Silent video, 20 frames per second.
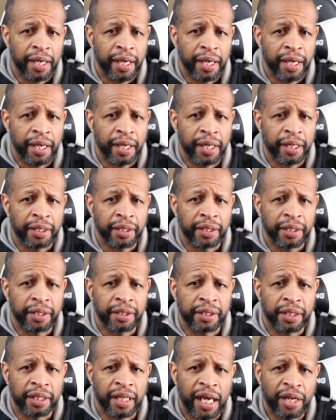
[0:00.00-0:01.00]
And
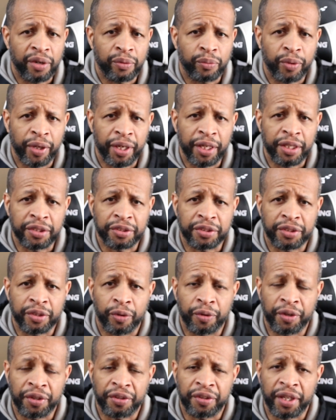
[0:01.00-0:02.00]
in a lot of ways, the
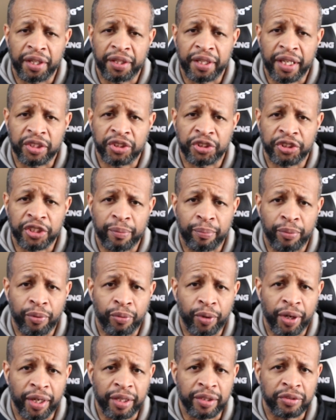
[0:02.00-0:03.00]
only thing that
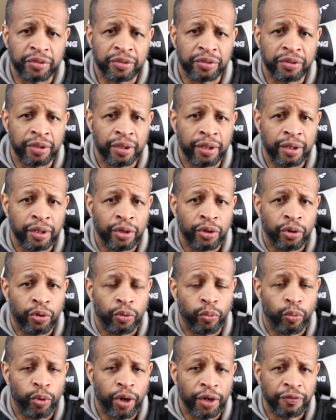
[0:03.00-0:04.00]
separates
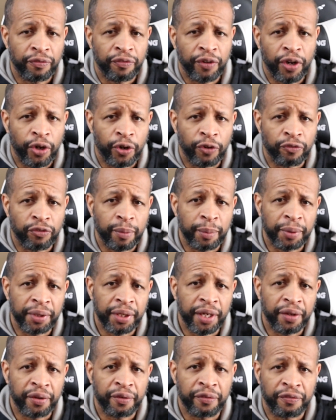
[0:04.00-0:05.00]
one phone from
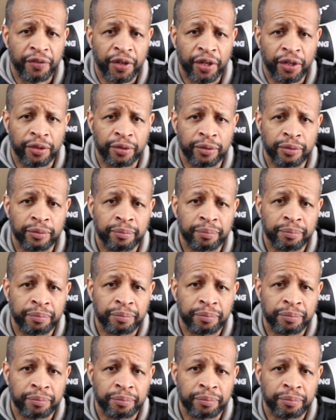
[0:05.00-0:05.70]
another phone